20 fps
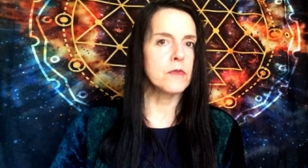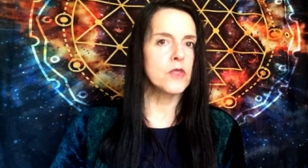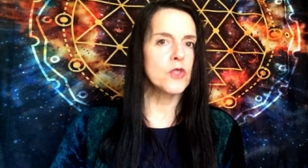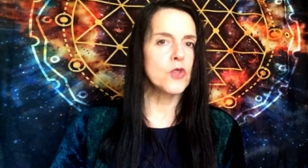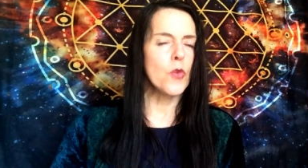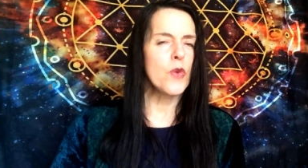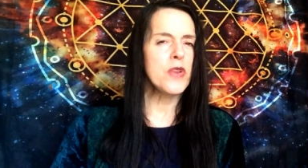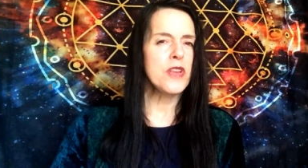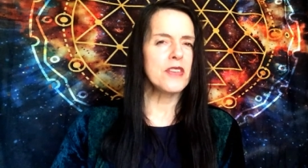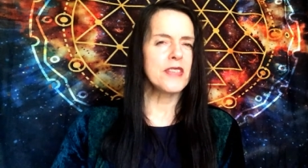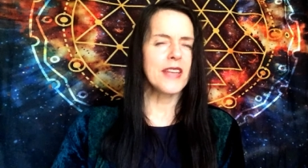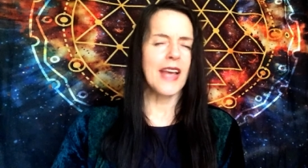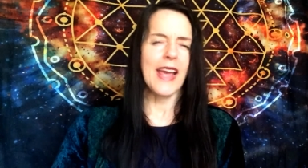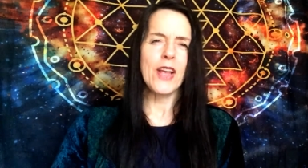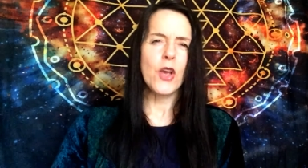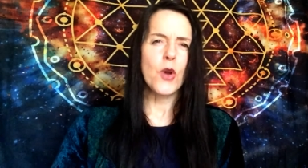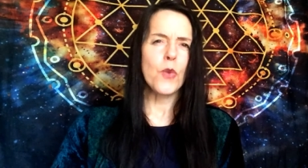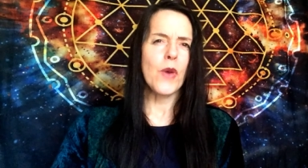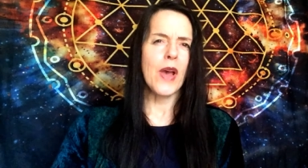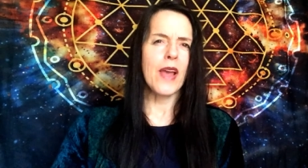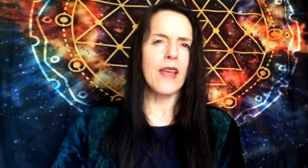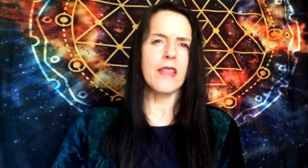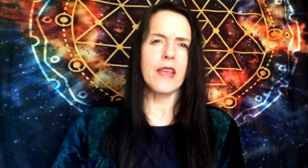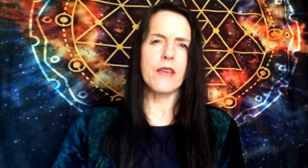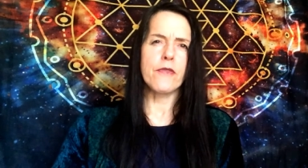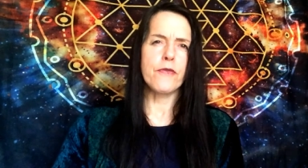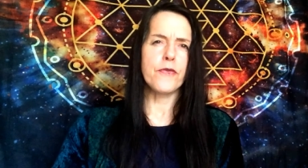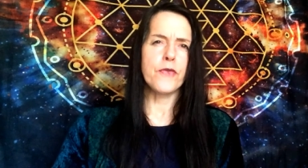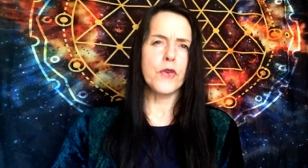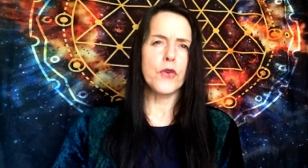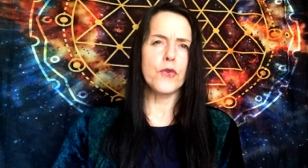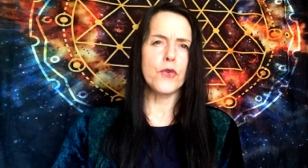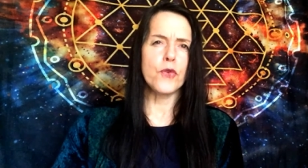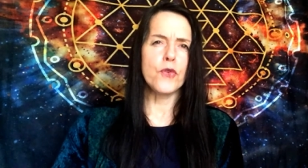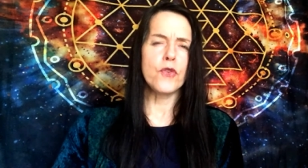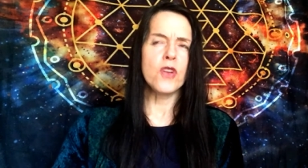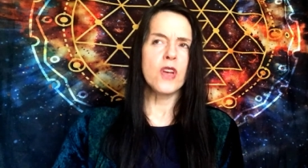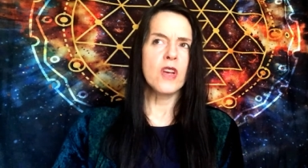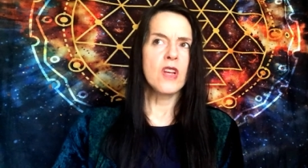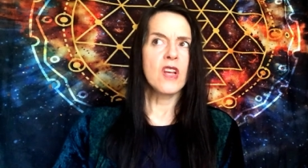So when you take away their
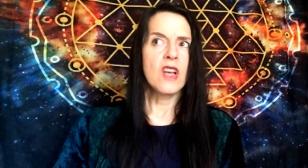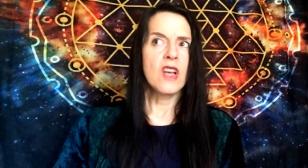food,